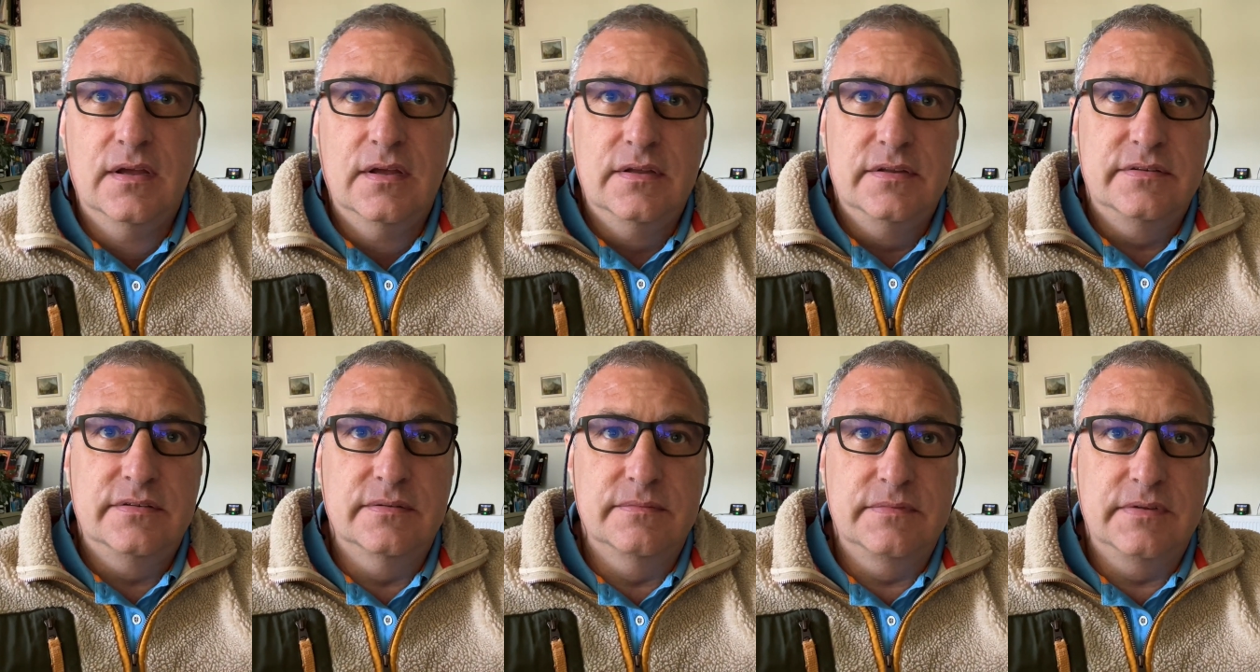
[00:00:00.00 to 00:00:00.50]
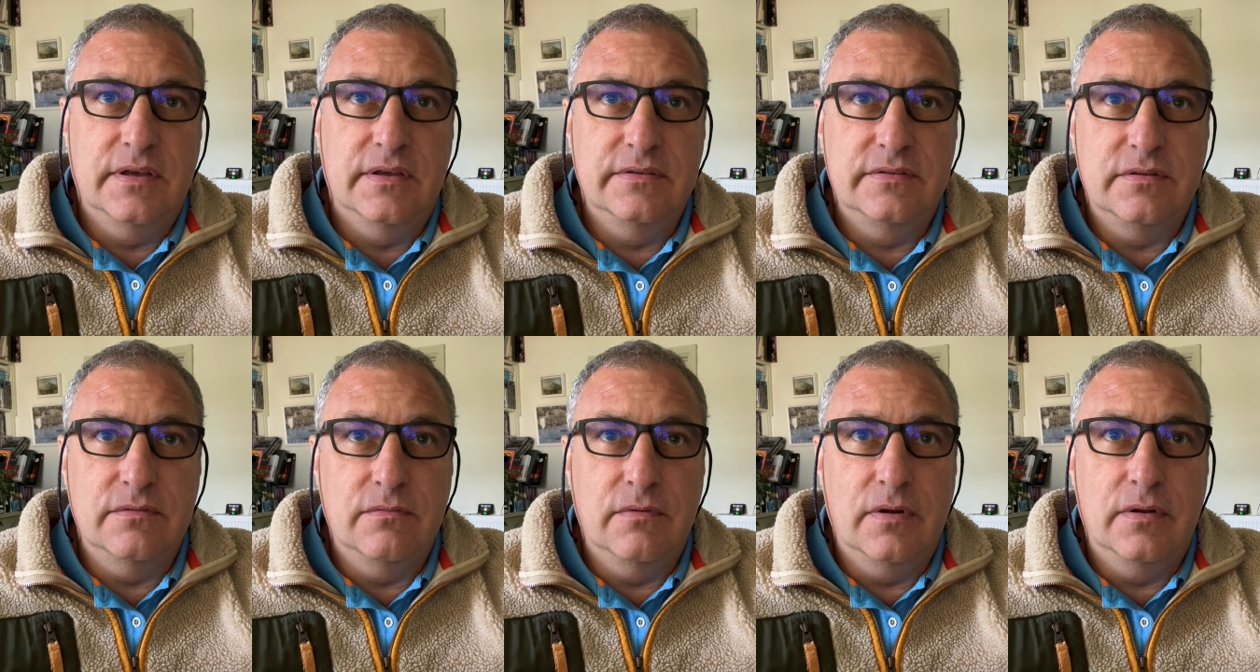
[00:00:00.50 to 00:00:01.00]
Sometimes
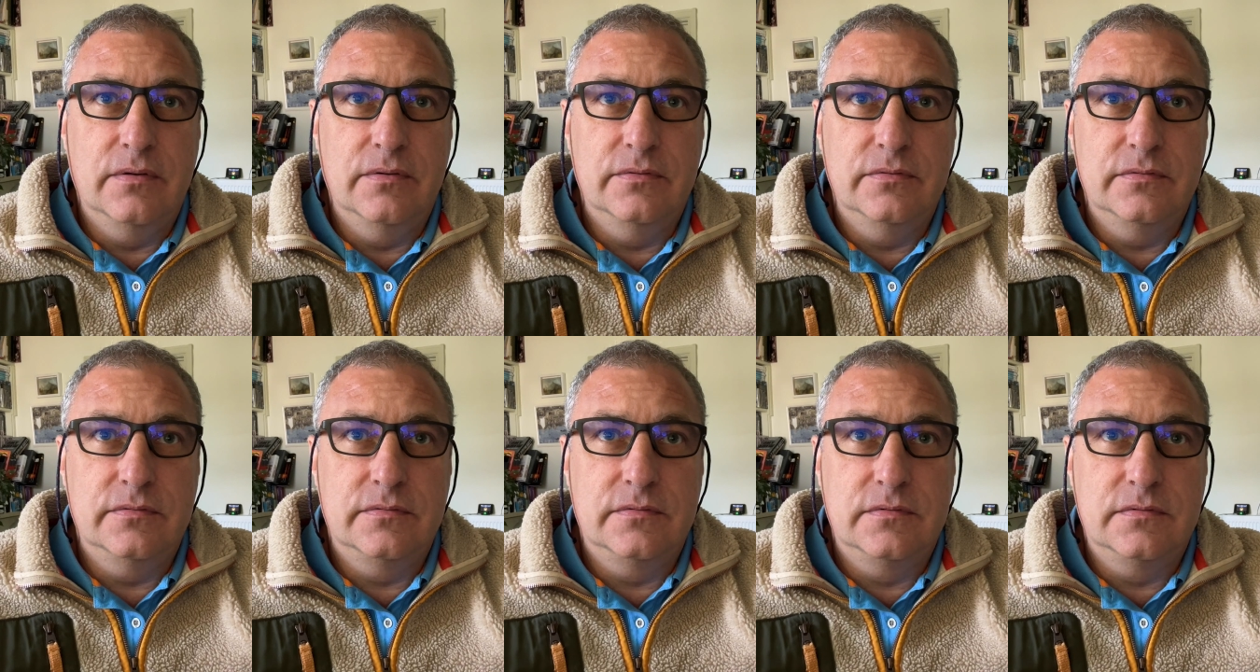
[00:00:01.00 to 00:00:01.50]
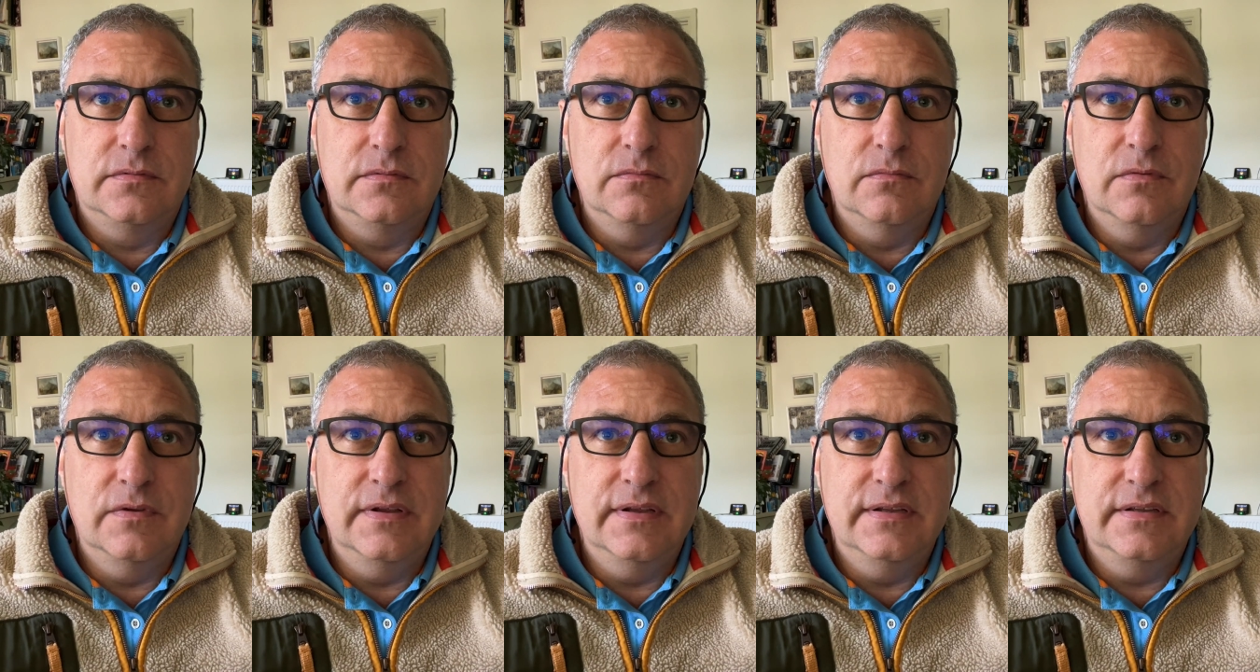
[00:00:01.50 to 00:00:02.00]
the rose
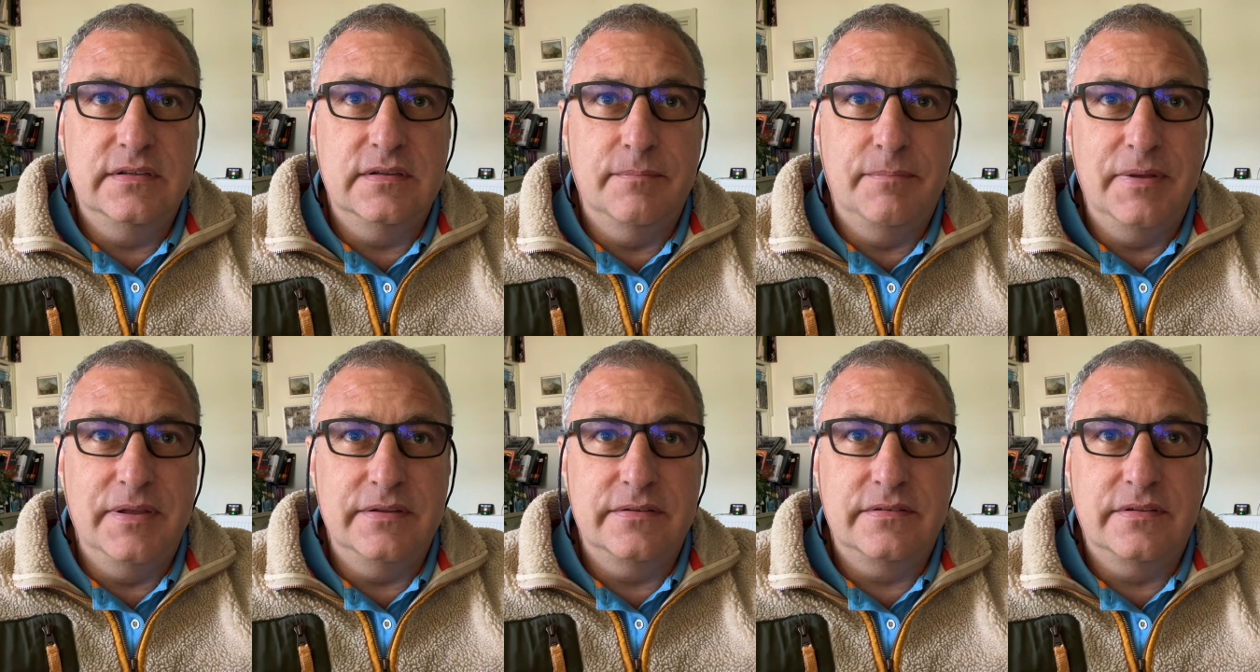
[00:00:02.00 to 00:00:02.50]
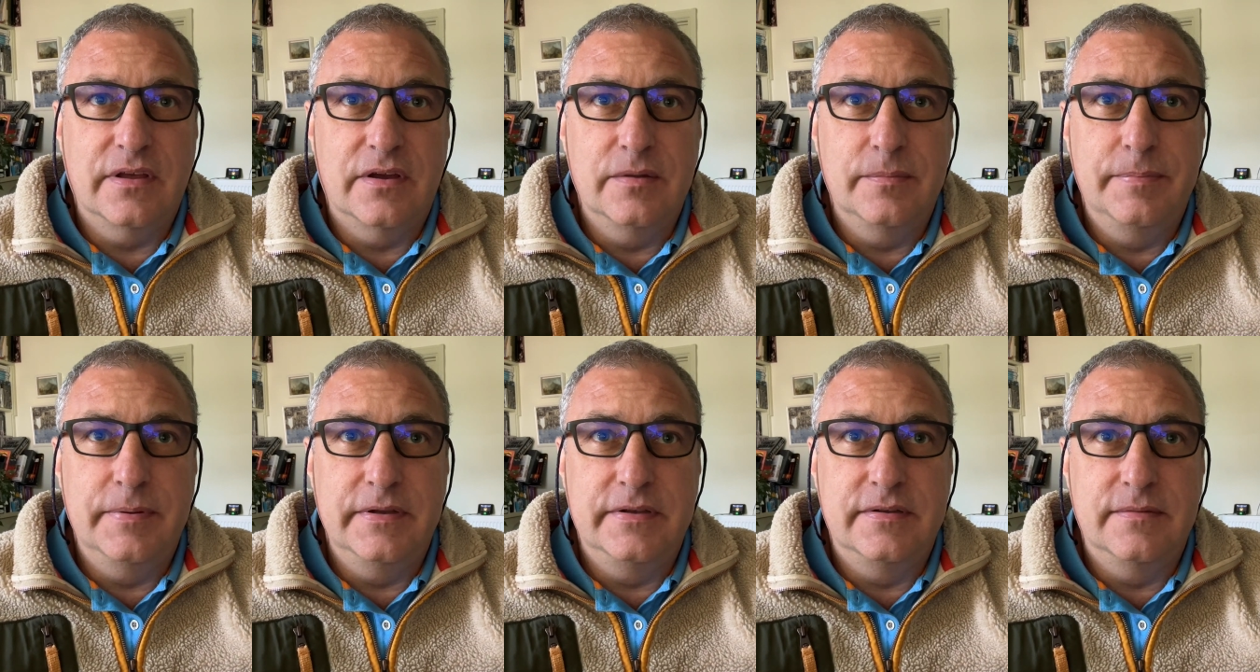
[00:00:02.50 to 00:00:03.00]
reads a bit
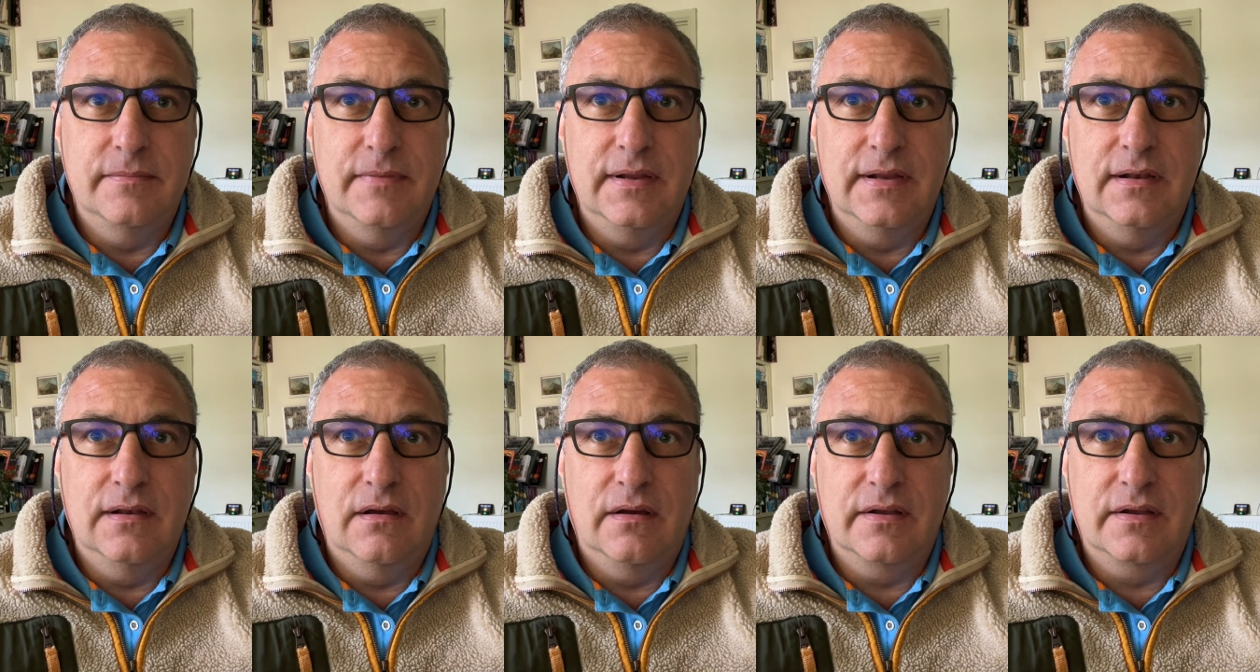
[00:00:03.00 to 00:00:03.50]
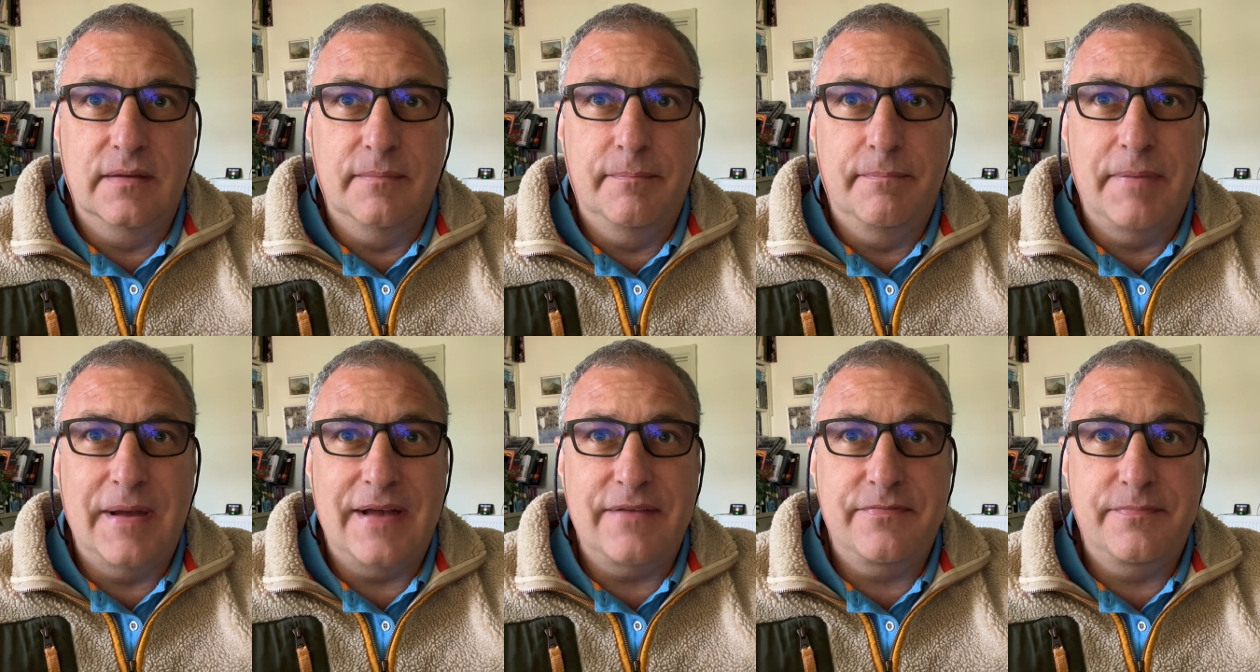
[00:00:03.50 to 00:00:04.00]
soapy to me, like a
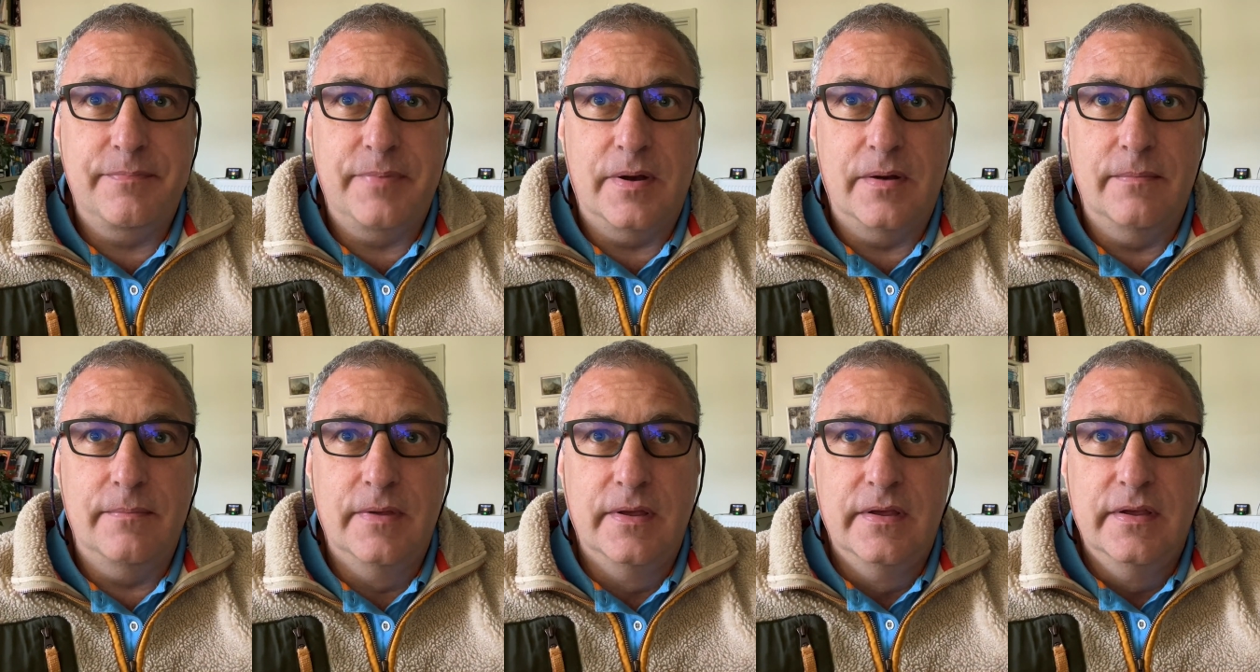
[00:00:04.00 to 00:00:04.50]
bath bomb.